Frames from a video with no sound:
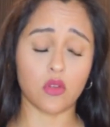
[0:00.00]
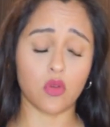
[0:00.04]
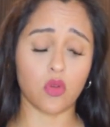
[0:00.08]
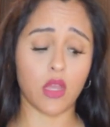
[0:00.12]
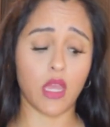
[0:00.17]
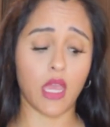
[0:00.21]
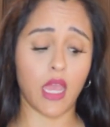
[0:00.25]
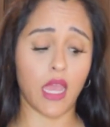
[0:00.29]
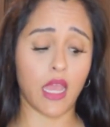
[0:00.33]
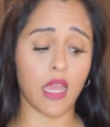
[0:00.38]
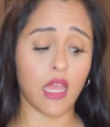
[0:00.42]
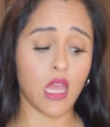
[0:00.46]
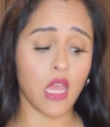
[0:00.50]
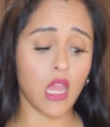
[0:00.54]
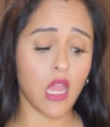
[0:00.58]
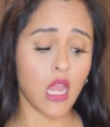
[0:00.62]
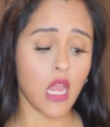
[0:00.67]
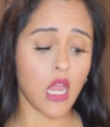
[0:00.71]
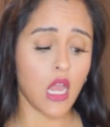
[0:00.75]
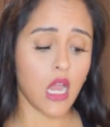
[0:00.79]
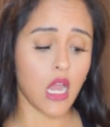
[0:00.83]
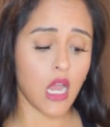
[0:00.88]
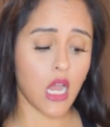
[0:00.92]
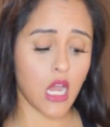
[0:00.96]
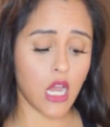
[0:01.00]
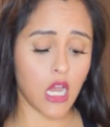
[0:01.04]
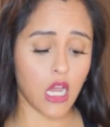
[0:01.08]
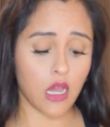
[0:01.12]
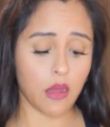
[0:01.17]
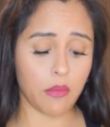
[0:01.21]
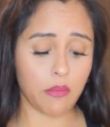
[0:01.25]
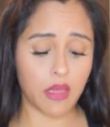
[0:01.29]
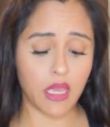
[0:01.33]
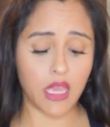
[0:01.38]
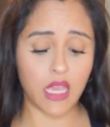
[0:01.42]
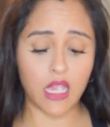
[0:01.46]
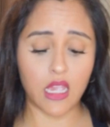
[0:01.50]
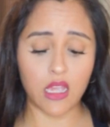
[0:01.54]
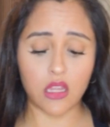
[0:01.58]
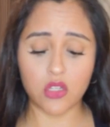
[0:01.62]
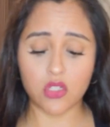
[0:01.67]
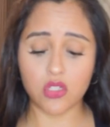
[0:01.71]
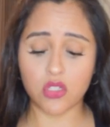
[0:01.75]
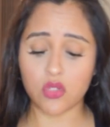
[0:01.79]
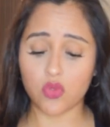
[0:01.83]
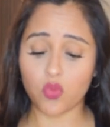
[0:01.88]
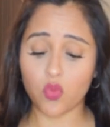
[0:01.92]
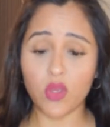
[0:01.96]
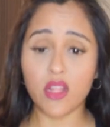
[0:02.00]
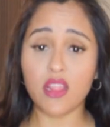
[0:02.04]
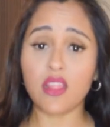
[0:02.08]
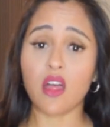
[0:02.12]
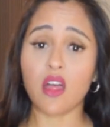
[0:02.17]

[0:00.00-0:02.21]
okay? Um, and we